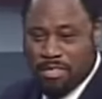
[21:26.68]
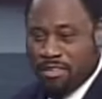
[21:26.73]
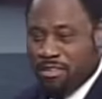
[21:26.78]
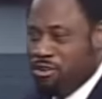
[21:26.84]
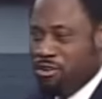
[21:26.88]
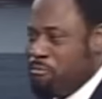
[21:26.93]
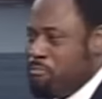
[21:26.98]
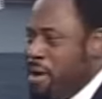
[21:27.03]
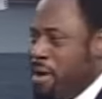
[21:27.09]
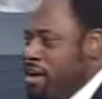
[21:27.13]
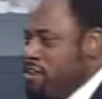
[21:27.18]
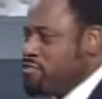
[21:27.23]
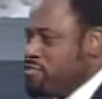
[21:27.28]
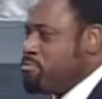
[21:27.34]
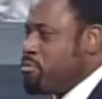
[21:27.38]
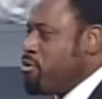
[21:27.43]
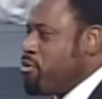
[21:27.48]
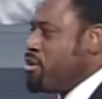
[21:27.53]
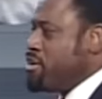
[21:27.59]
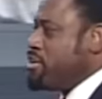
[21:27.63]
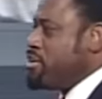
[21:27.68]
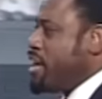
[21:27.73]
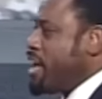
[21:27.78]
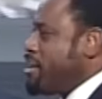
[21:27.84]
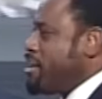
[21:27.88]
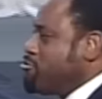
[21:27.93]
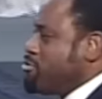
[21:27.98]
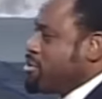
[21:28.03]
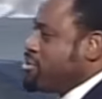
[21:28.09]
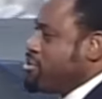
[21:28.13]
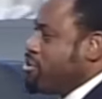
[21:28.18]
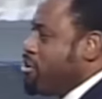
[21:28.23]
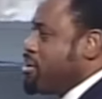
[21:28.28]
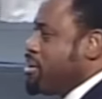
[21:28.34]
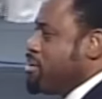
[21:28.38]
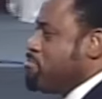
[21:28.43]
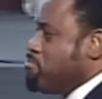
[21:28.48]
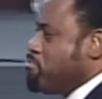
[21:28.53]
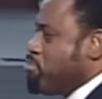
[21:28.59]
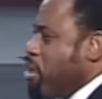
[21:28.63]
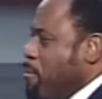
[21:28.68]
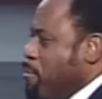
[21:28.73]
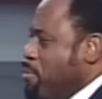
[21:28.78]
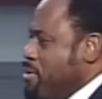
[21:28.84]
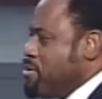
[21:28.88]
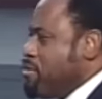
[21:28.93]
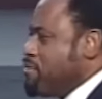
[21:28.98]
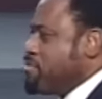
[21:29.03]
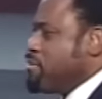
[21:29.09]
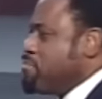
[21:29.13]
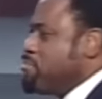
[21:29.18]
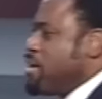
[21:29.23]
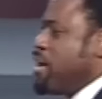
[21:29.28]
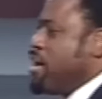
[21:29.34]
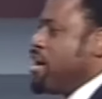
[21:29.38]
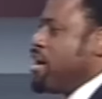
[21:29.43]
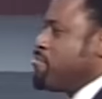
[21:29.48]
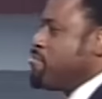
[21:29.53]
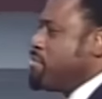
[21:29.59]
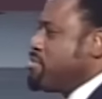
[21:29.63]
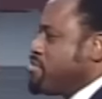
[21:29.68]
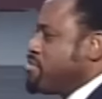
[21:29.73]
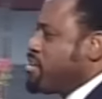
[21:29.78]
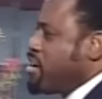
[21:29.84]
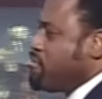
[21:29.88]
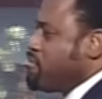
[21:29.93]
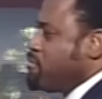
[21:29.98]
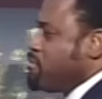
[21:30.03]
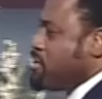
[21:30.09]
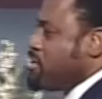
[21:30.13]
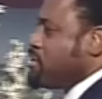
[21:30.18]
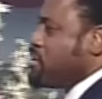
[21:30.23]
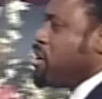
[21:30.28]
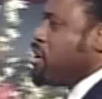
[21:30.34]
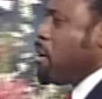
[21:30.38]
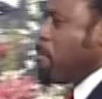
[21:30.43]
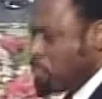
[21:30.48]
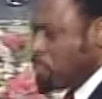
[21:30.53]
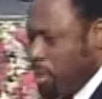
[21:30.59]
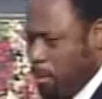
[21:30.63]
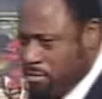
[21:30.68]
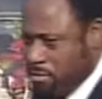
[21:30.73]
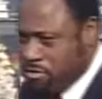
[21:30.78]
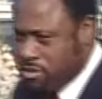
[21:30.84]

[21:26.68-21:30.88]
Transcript: Your passport has written on it property of the Bahamas government, property of